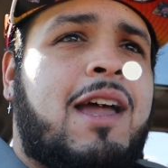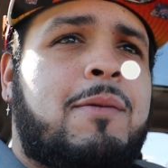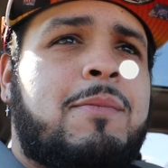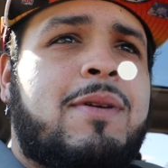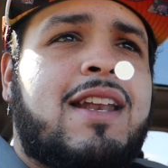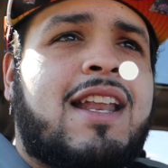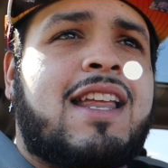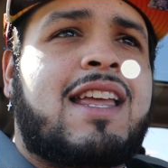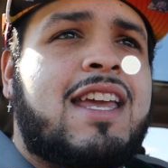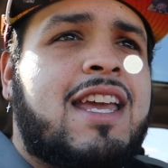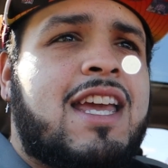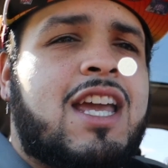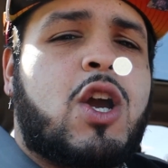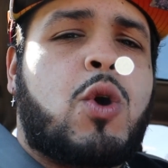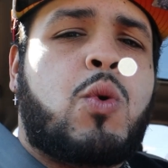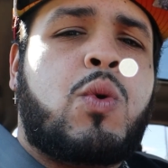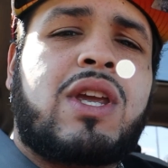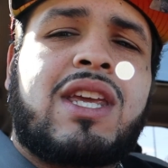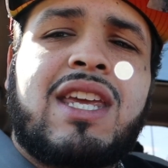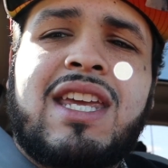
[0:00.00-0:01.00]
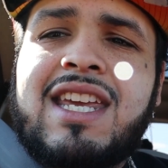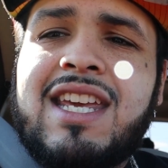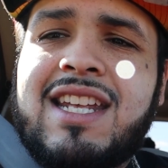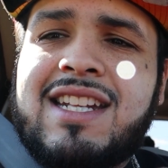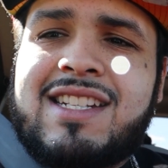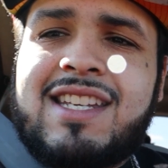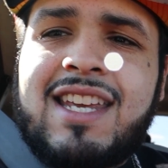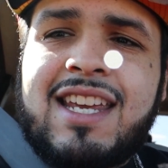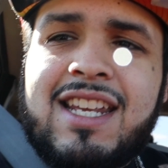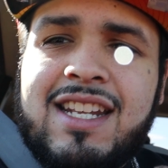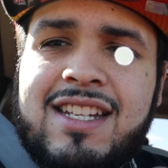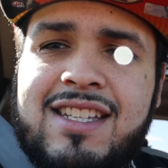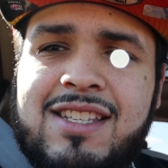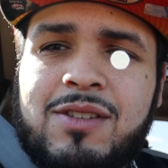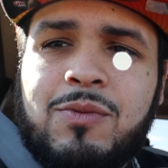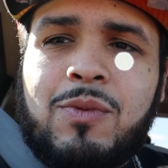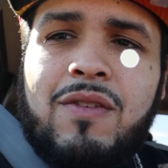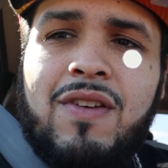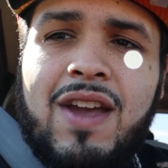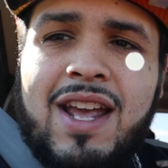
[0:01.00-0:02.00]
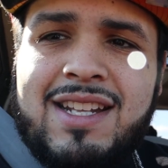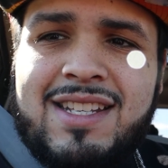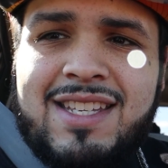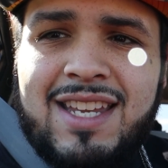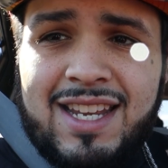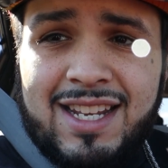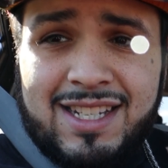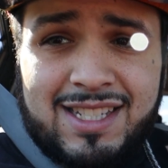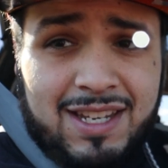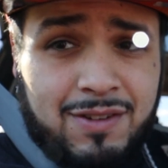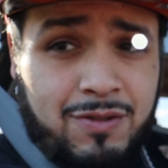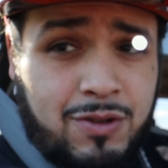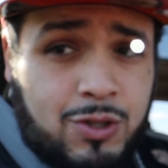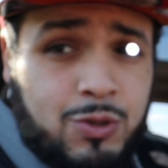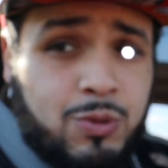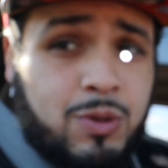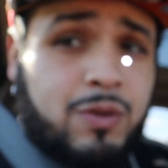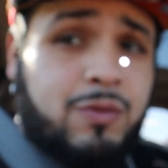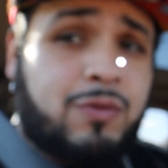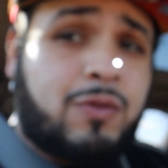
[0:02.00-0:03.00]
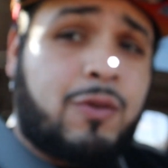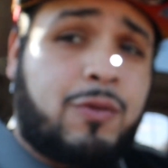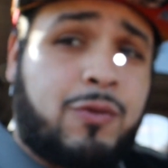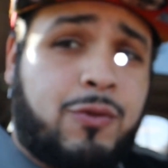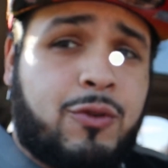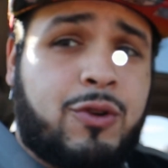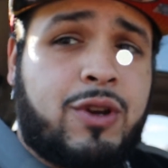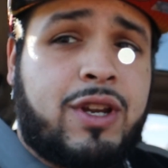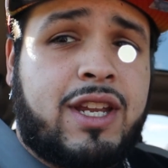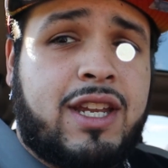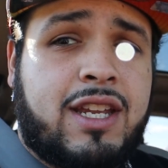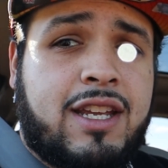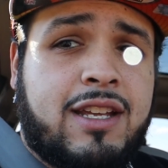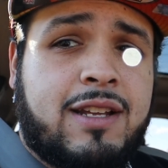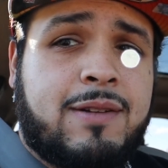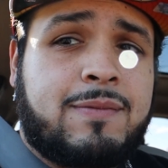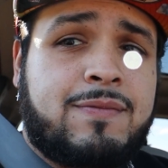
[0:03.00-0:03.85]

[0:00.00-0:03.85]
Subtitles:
I mean, we can get tickets. We've had tickets given to us for free.